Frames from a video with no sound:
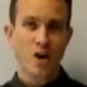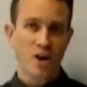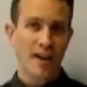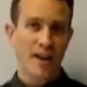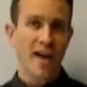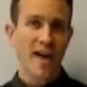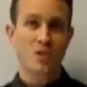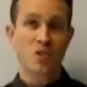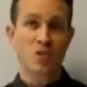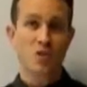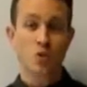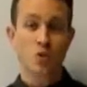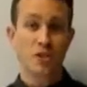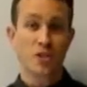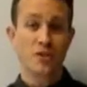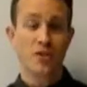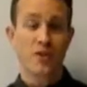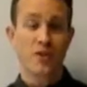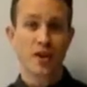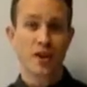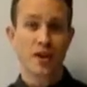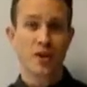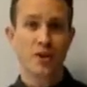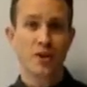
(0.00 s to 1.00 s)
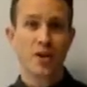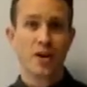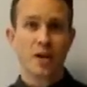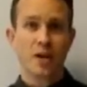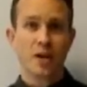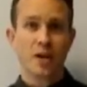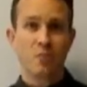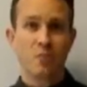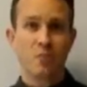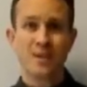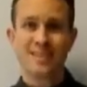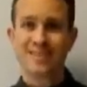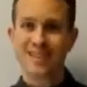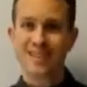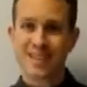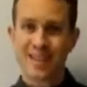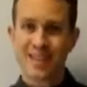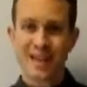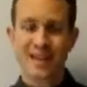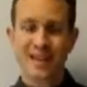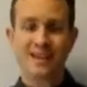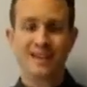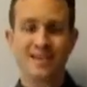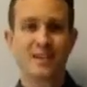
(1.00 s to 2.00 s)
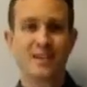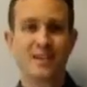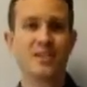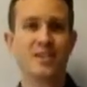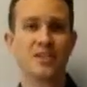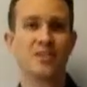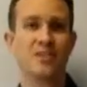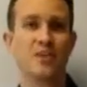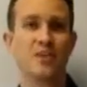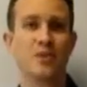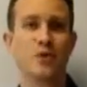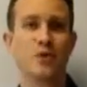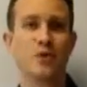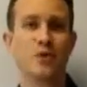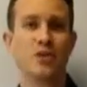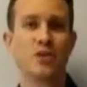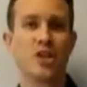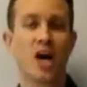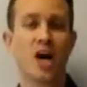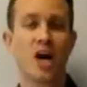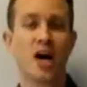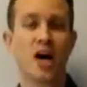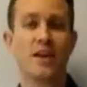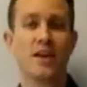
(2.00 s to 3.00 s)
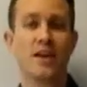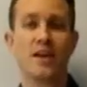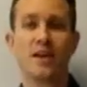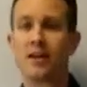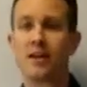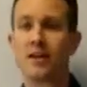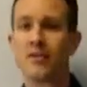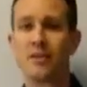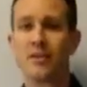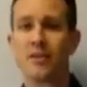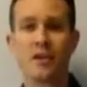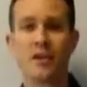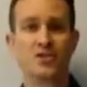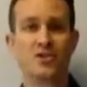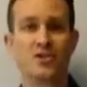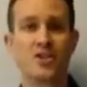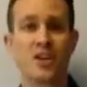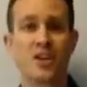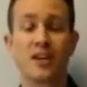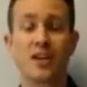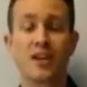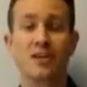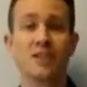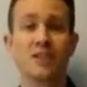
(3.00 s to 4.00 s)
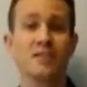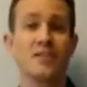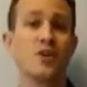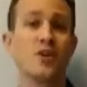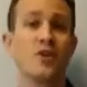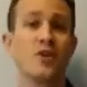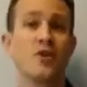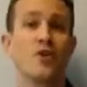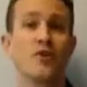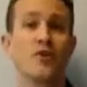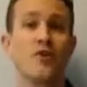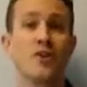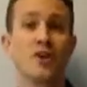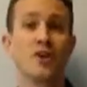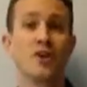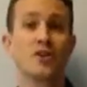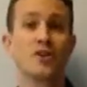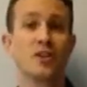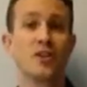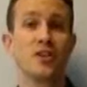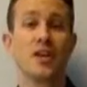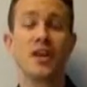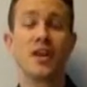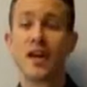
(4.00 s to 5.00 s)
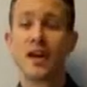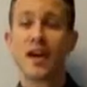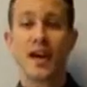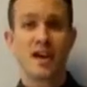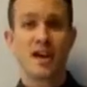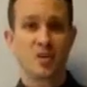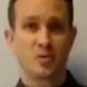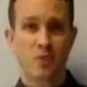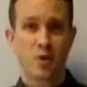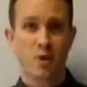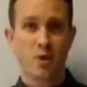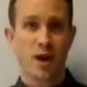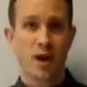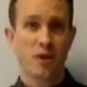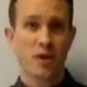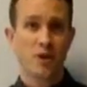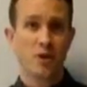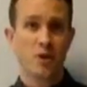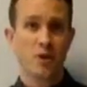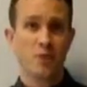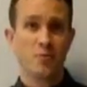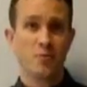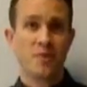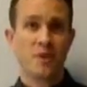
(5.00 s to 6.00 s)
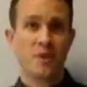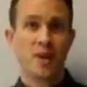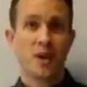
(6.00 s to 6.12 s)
already had a switch failure, but the light did continue to shine. The Elzetta continued to function as brand new.